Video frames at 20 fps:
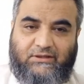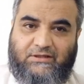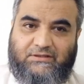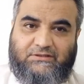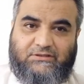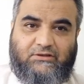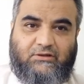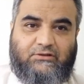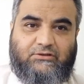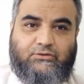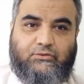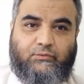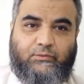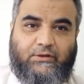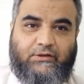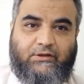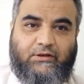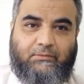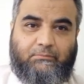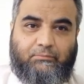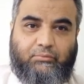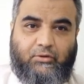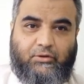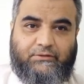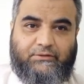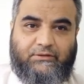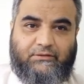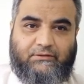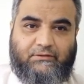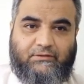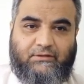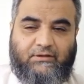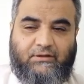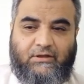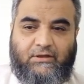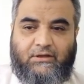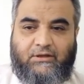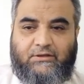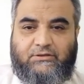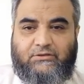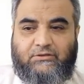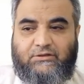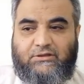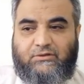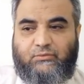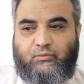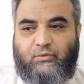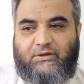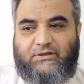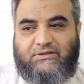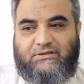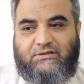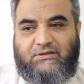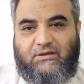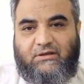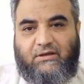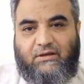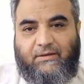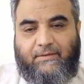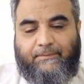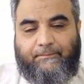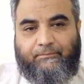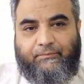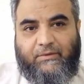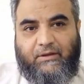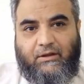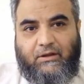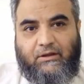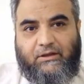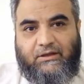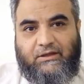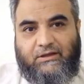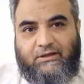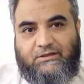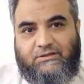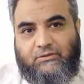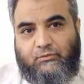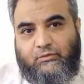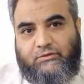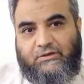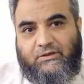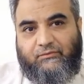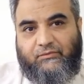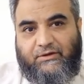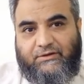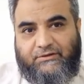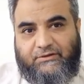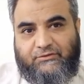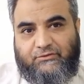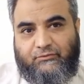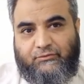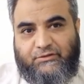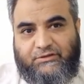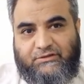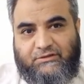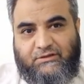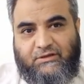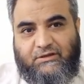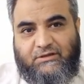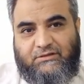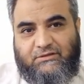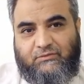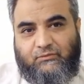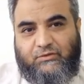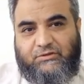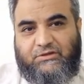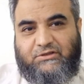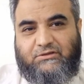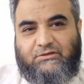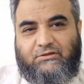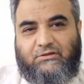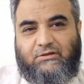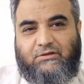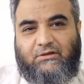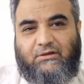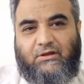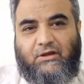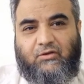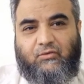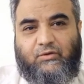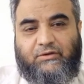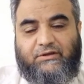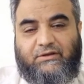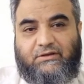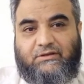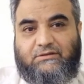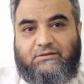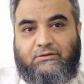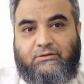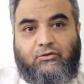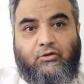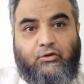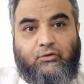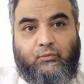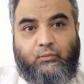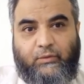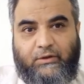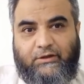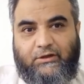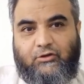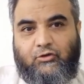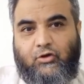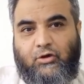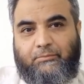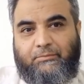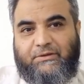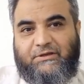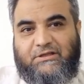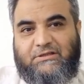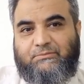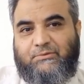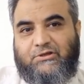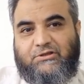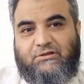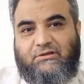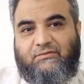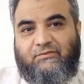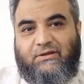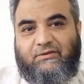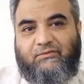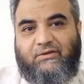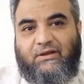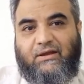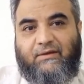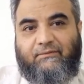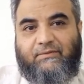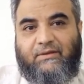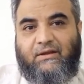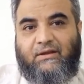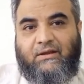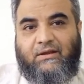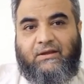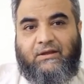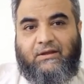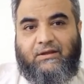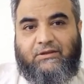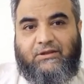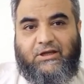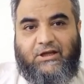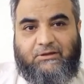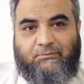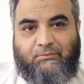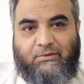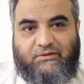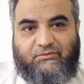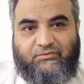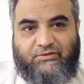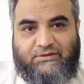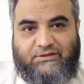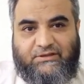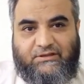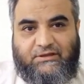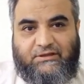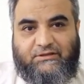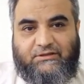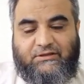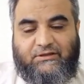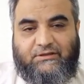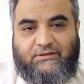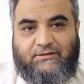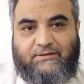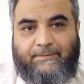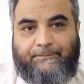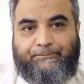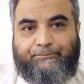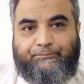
that is also very important. So this was a case which I wanted to discuss, which is nowadays not very common, especially when we have that much facilities.